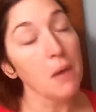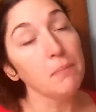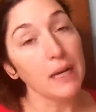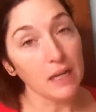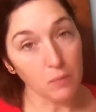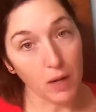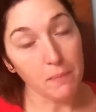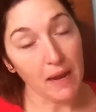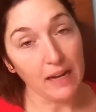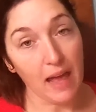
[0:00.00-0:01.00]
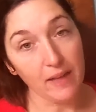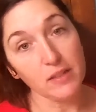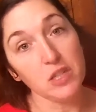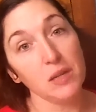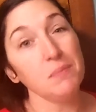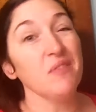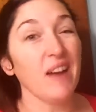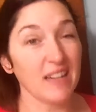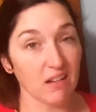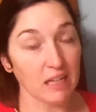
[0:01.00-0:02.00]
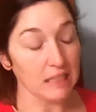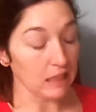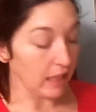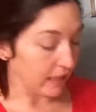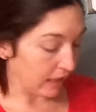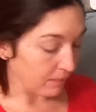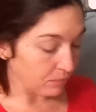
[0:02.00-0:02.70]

but I didn't want to pay to have it shipped and find out I didn't like it.